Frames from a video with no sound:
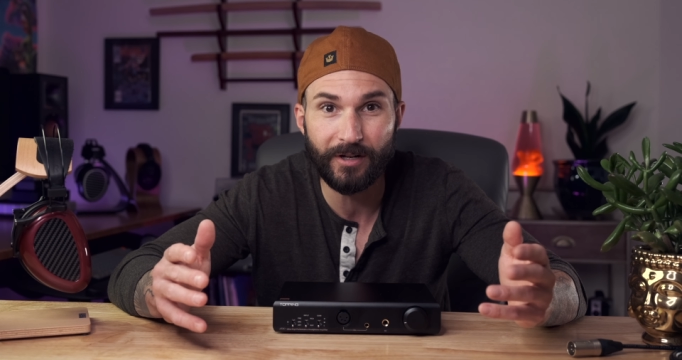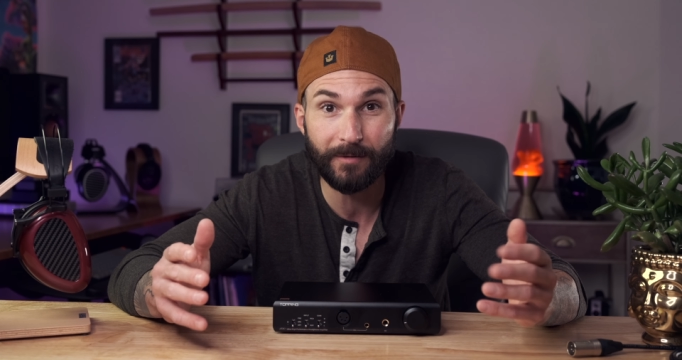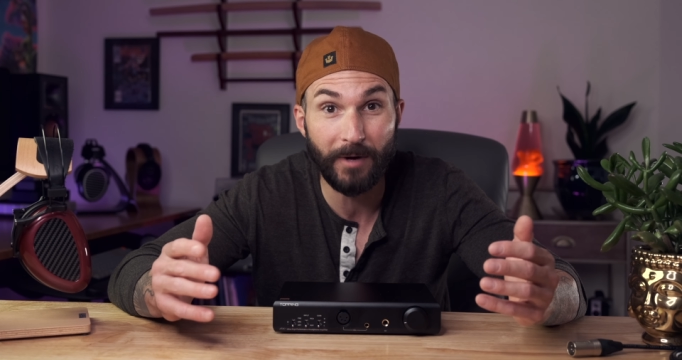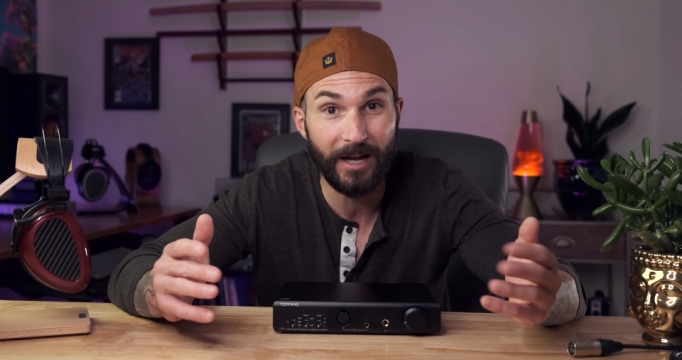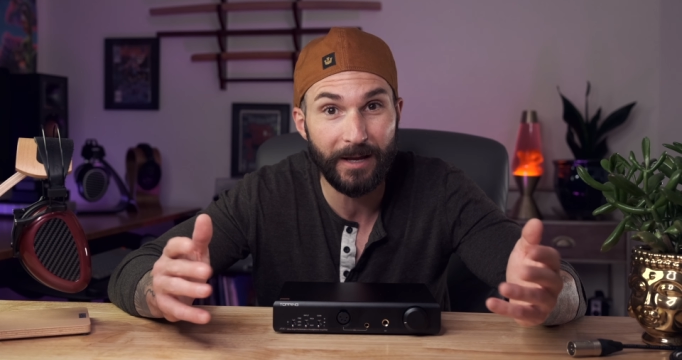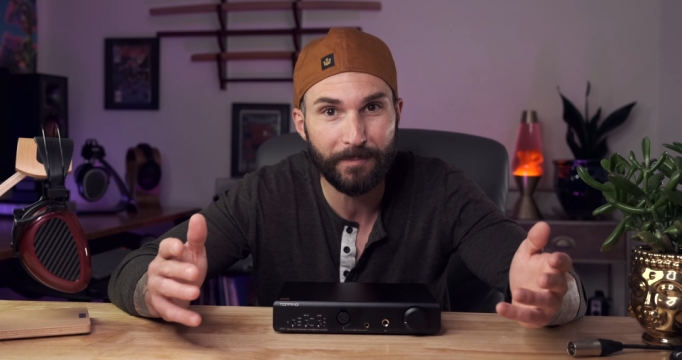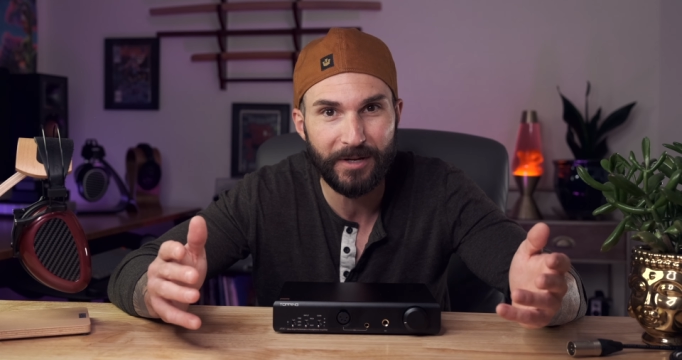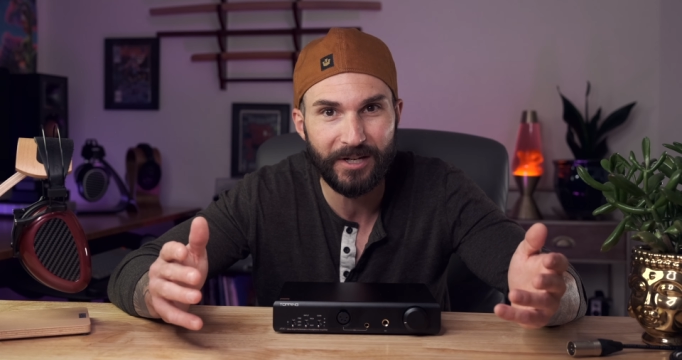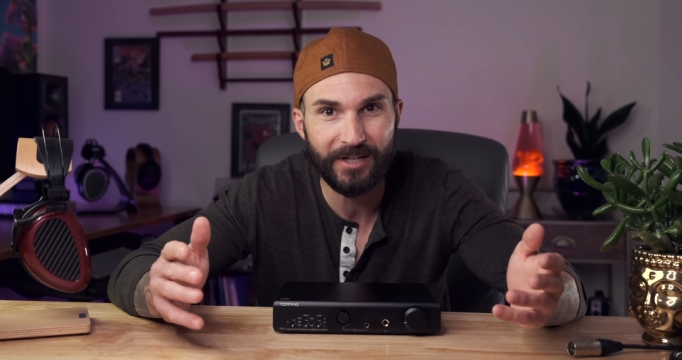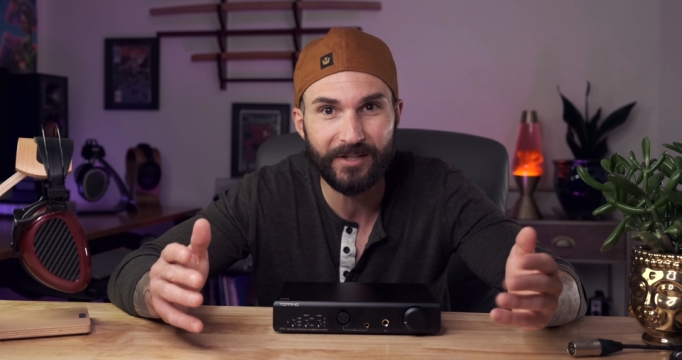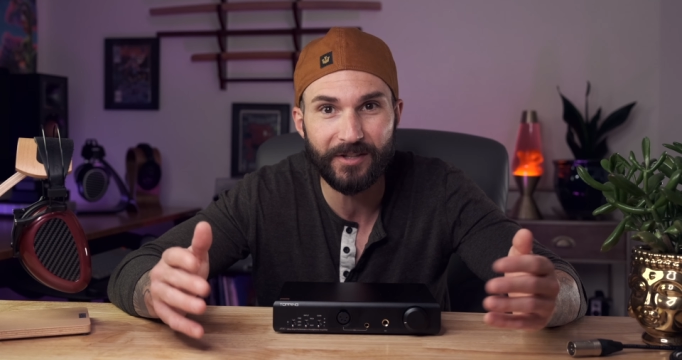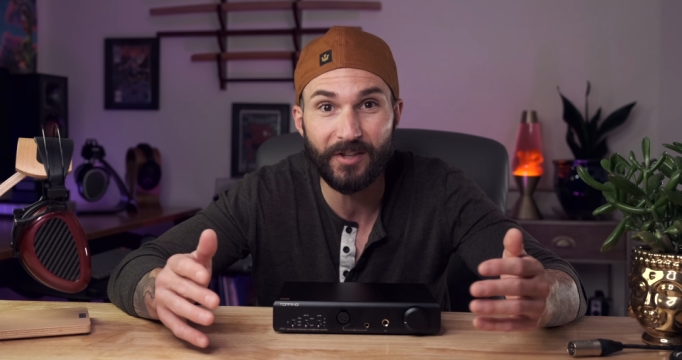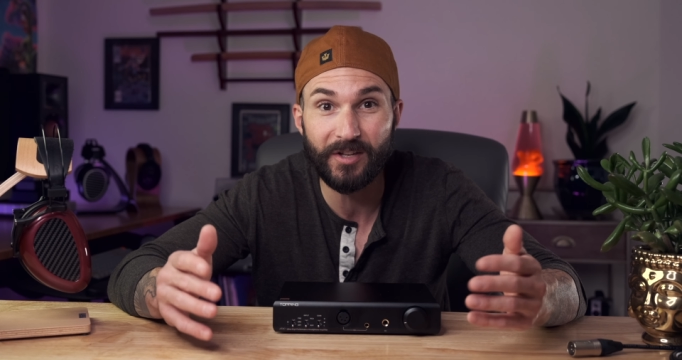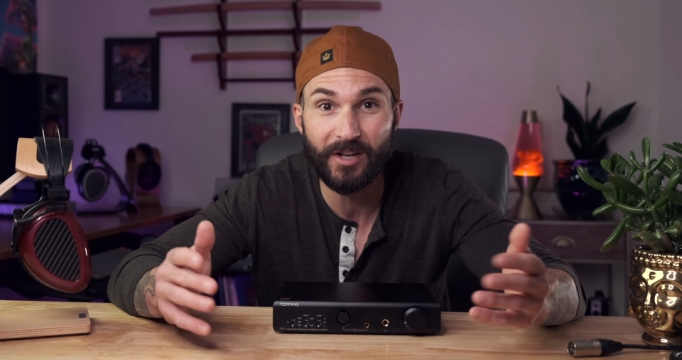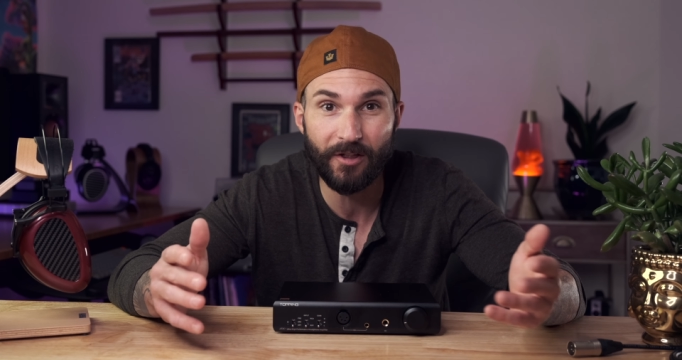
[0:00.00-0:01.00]
my opinion
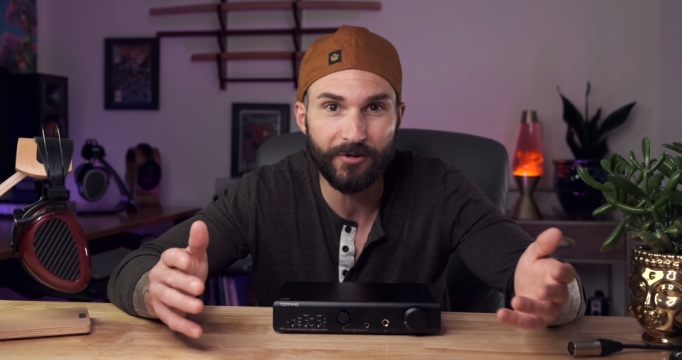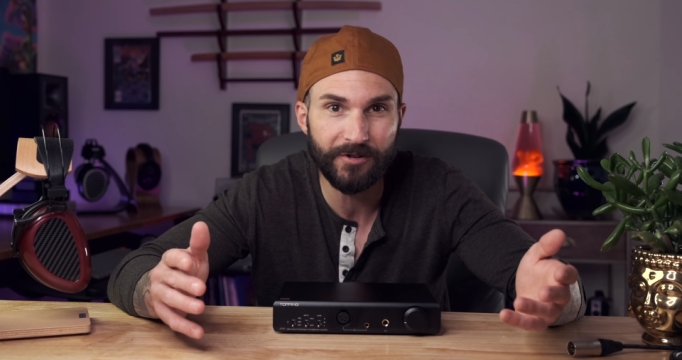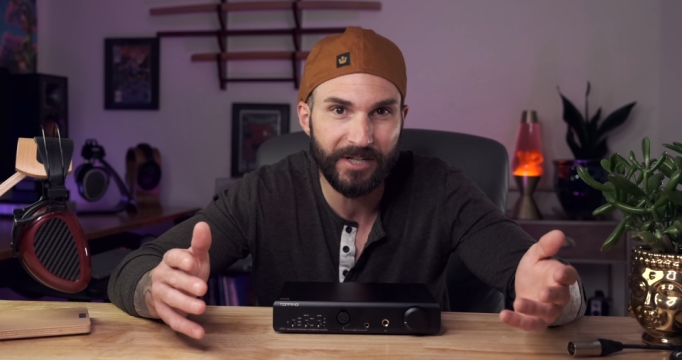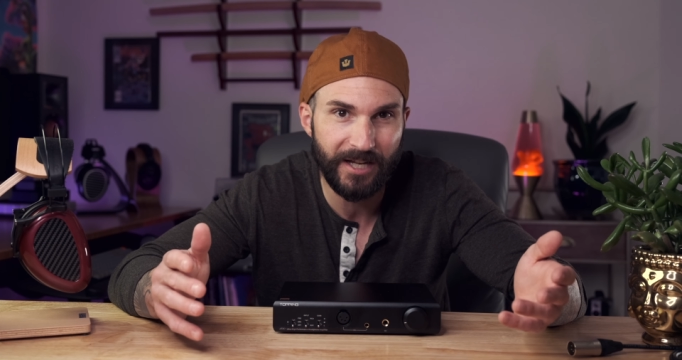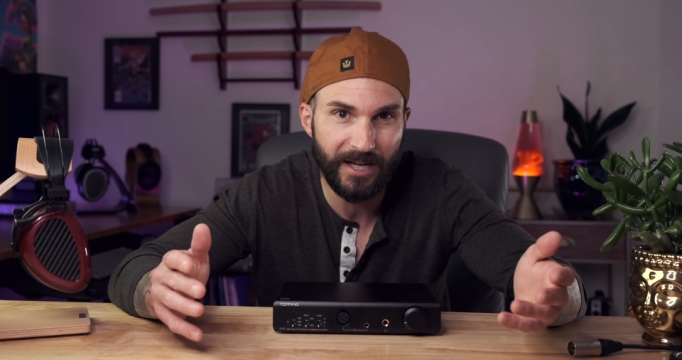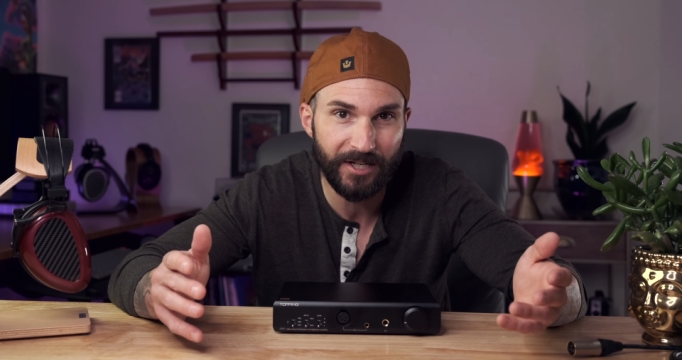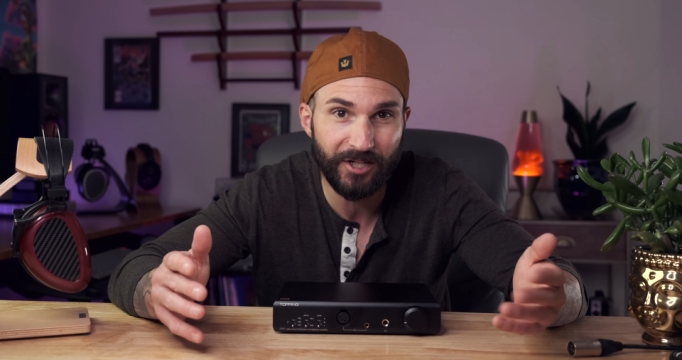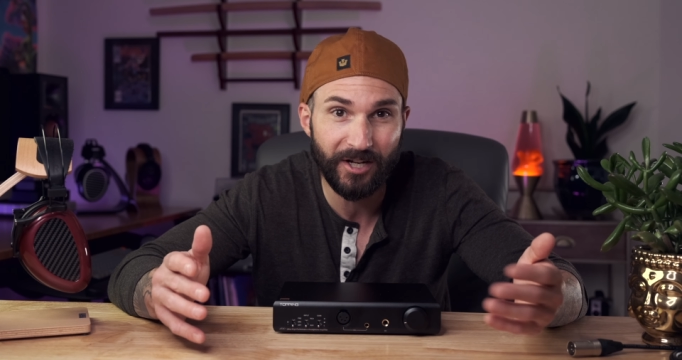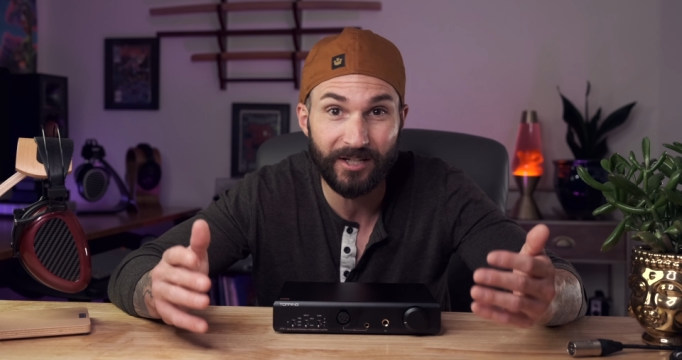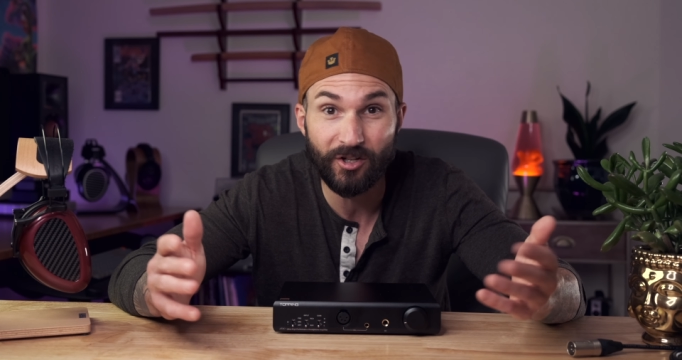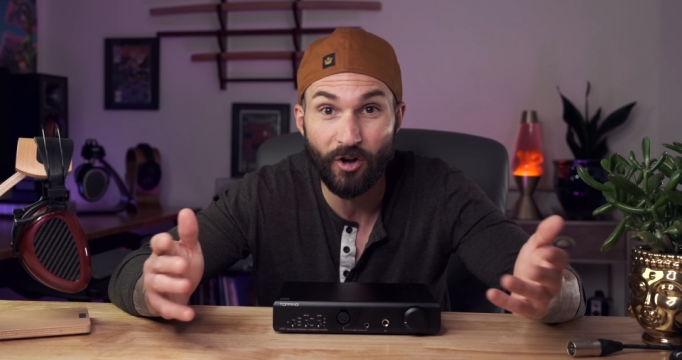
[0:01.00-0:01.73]
than the other THX